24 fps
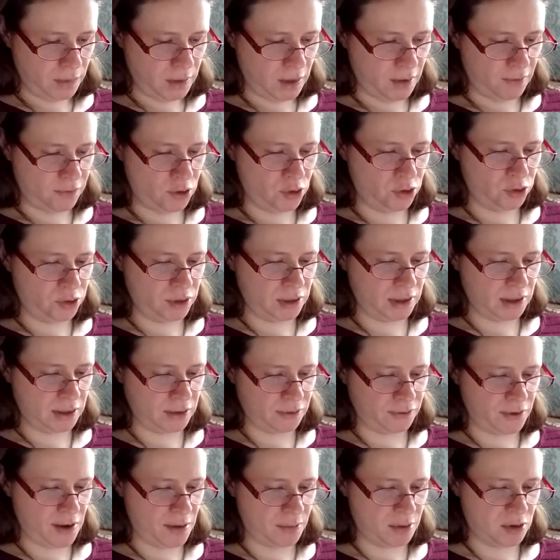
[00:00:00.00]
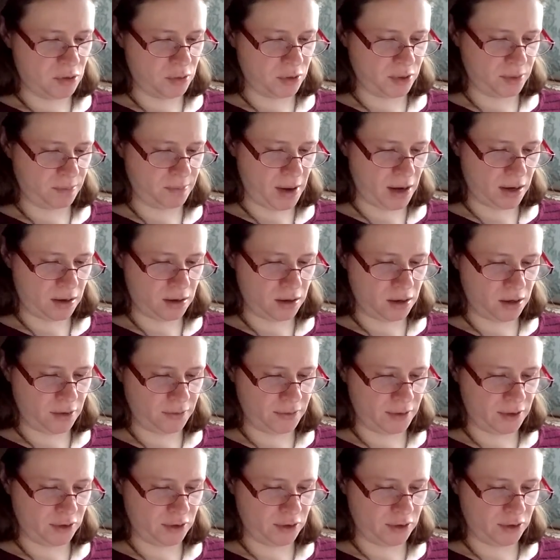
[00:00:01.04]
If losing his family wasn't bad enough,